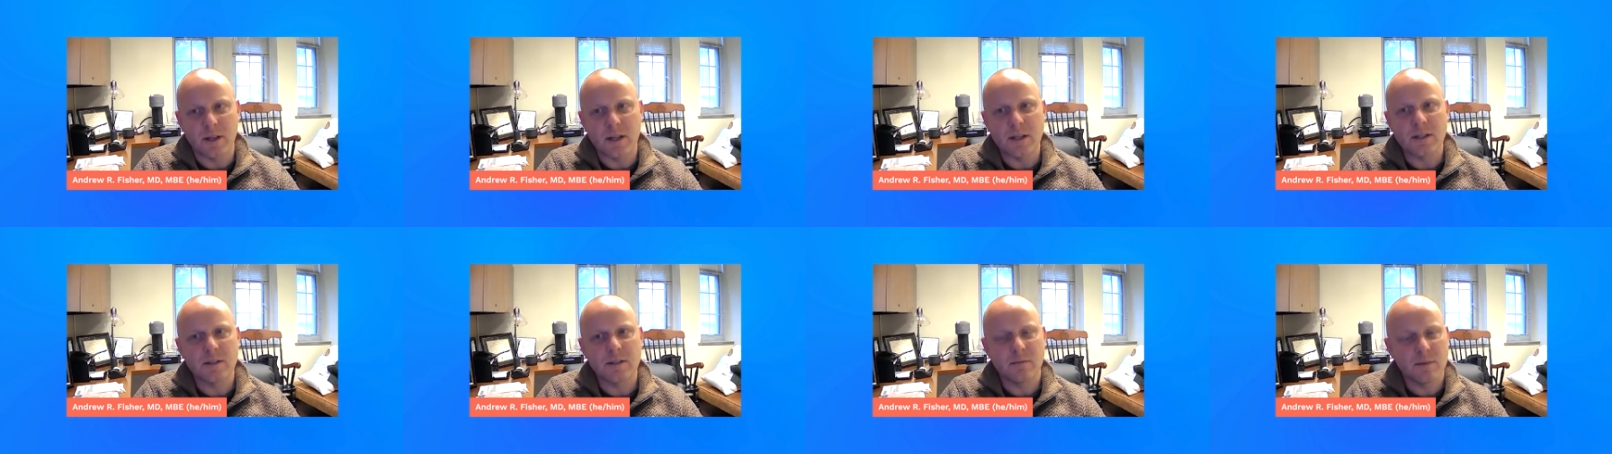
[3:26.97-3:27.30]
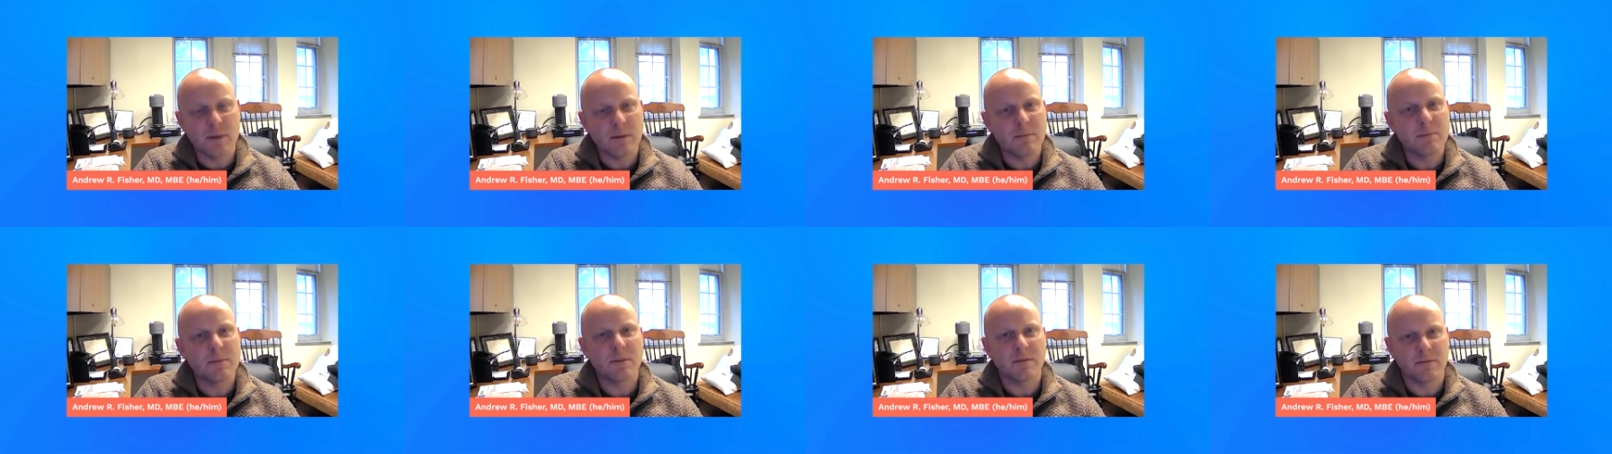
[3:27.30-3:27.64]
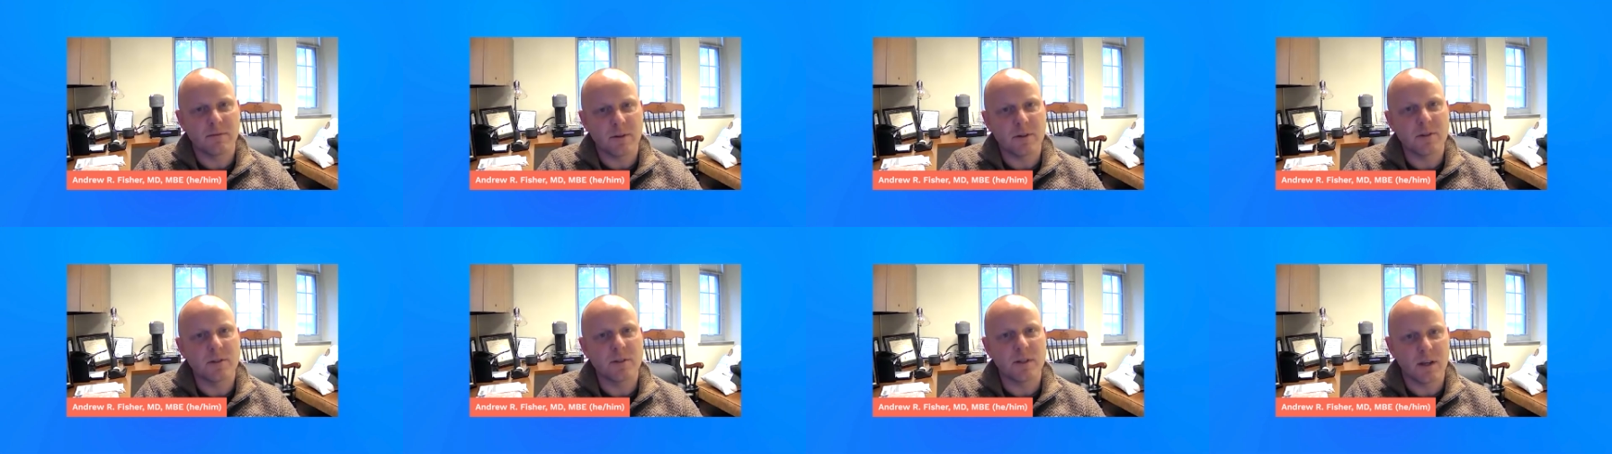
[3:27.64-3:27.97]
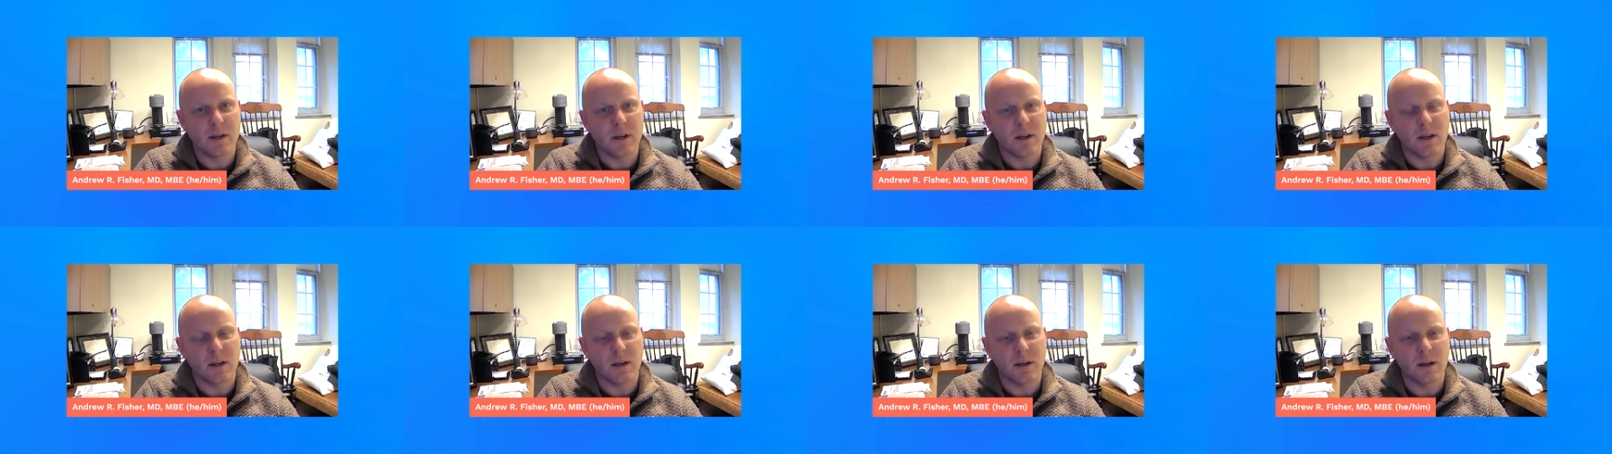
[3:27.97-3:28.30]
And that's sometimes the first
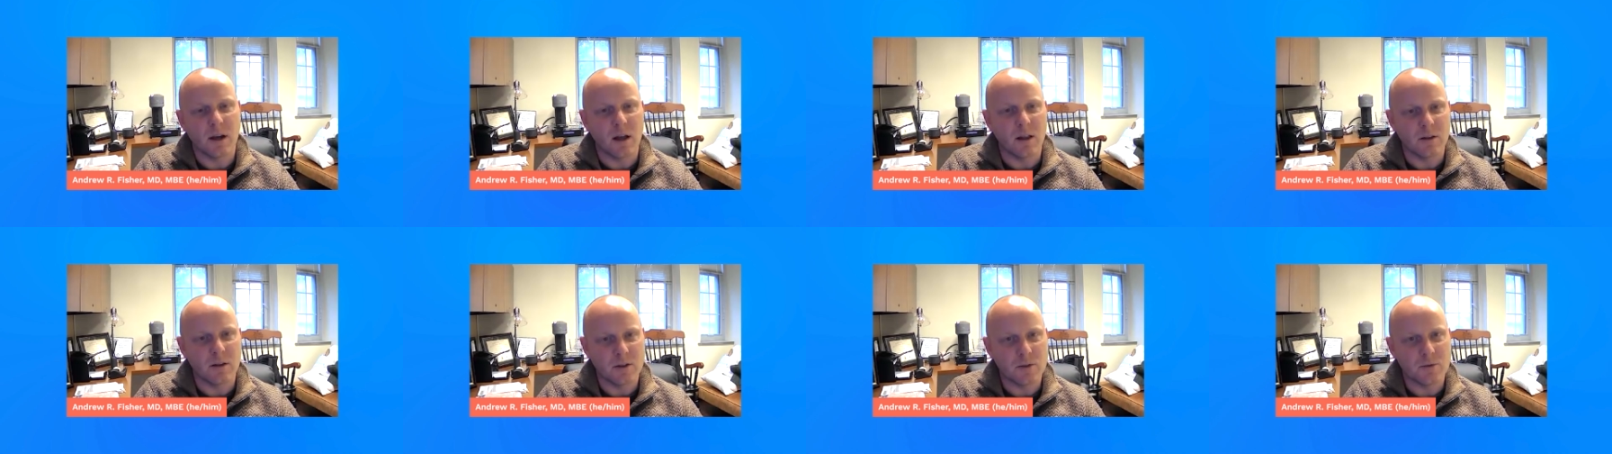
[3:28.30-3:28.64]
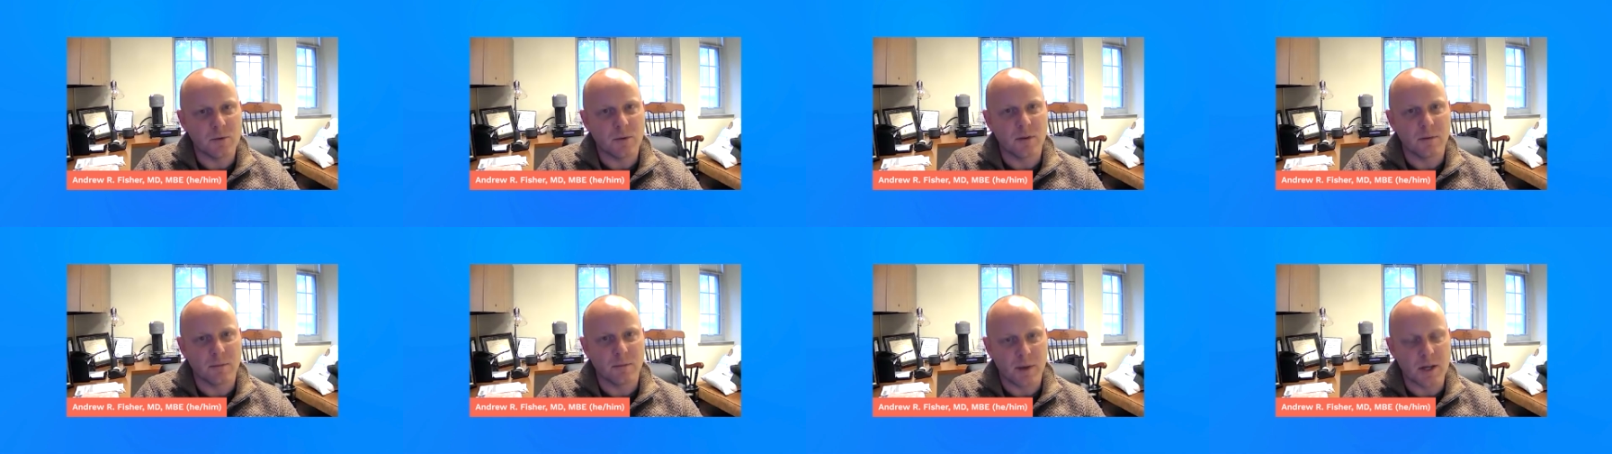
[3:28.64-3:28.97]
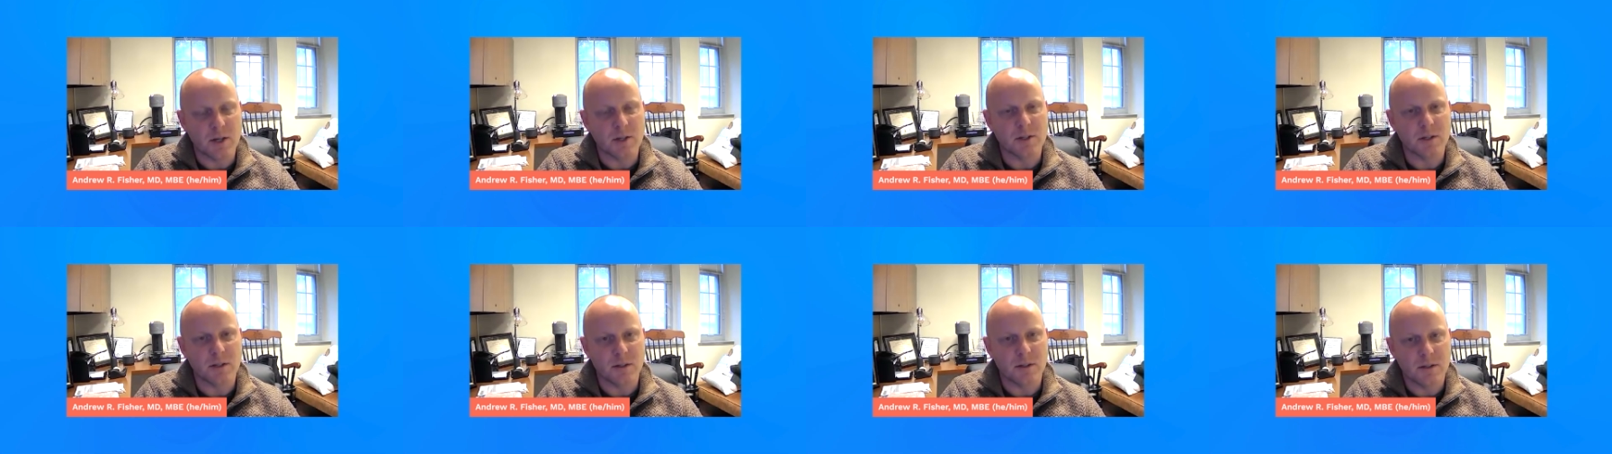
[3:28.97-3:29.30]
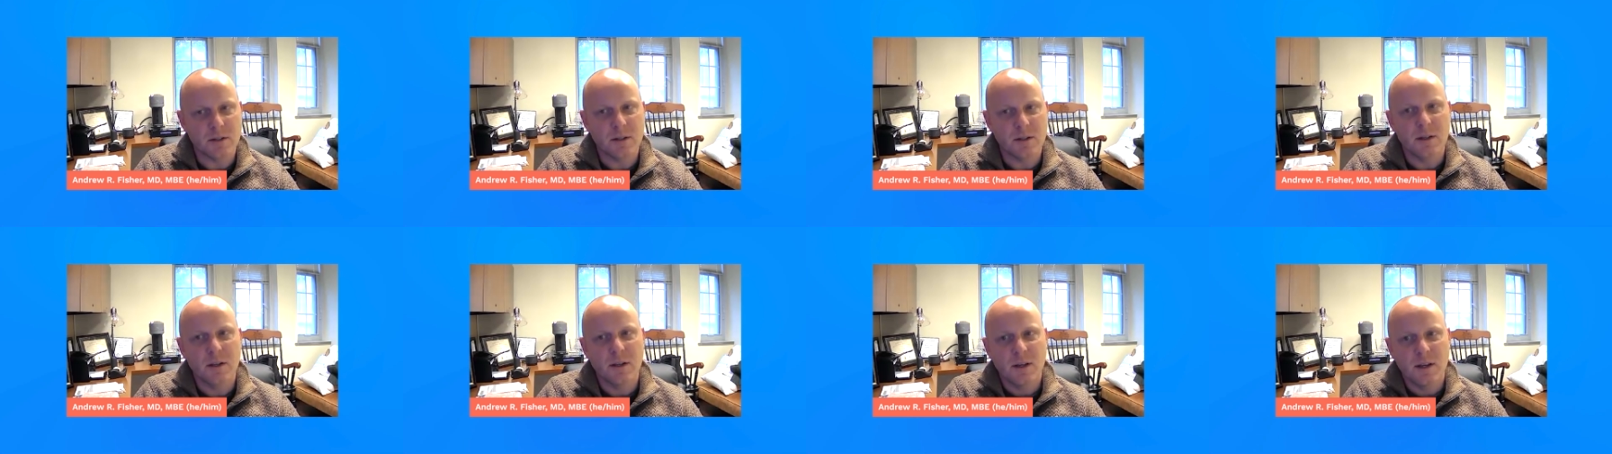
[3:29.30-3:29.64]
thing I acknowledge with a
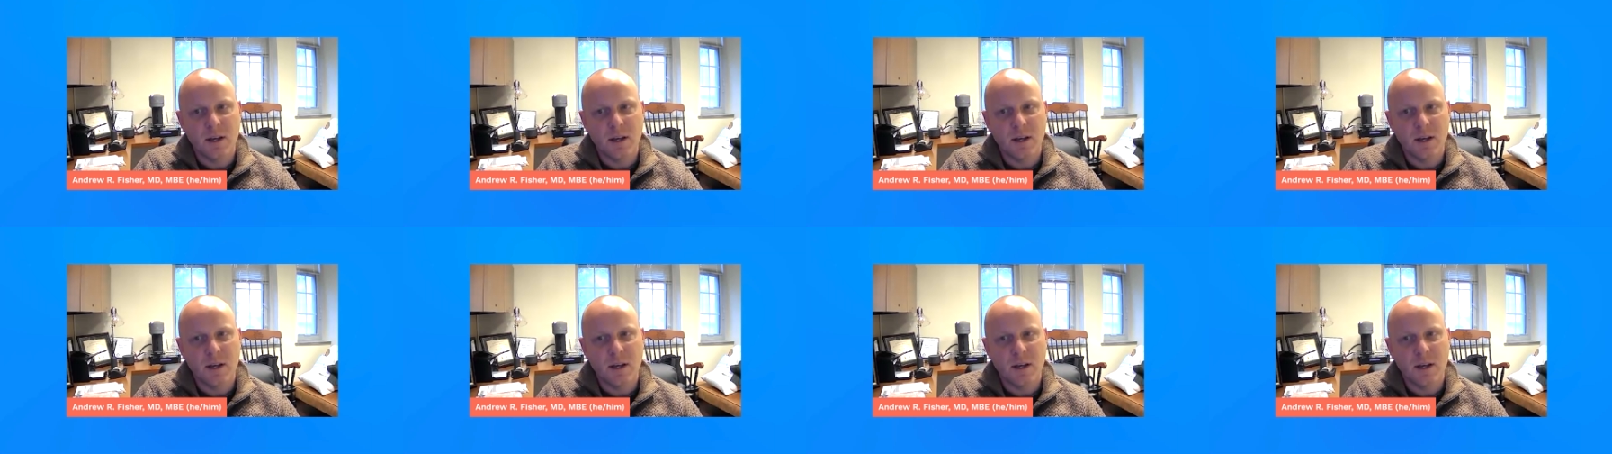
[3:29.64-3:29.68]
patient